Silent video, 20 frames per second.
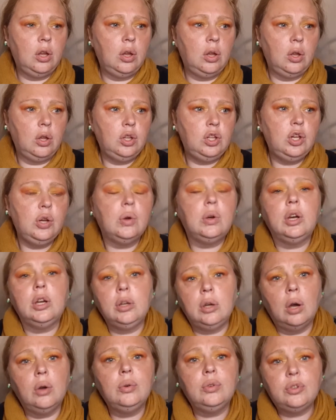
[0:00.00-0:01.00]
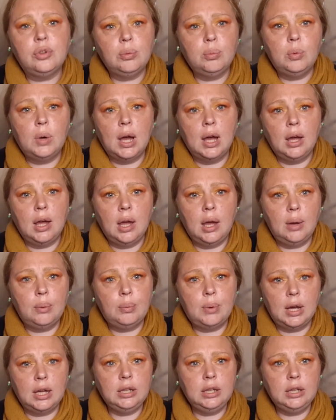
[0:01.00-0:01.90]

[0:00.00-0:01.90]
you can go somewhere where